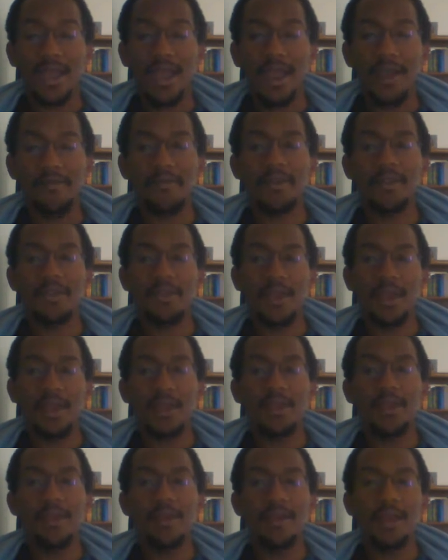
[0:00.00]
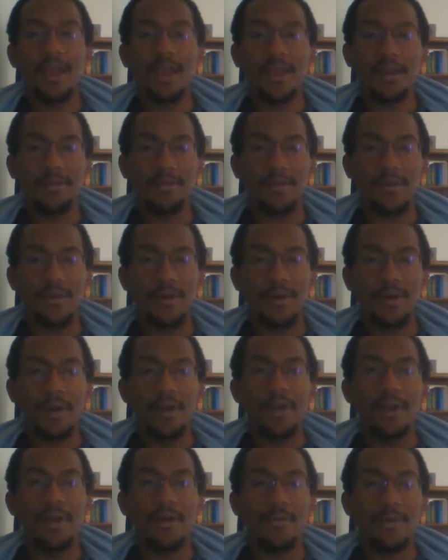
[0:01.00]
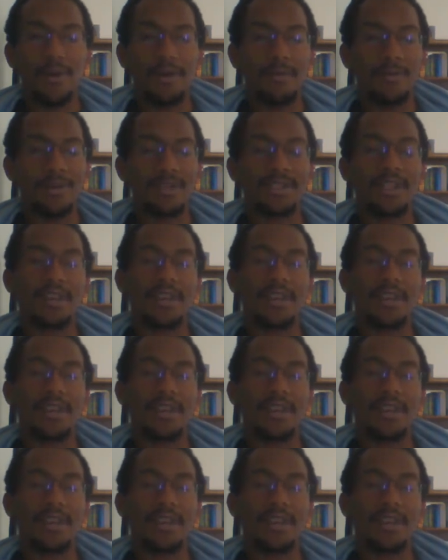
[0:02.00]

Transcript: everything and more what it was.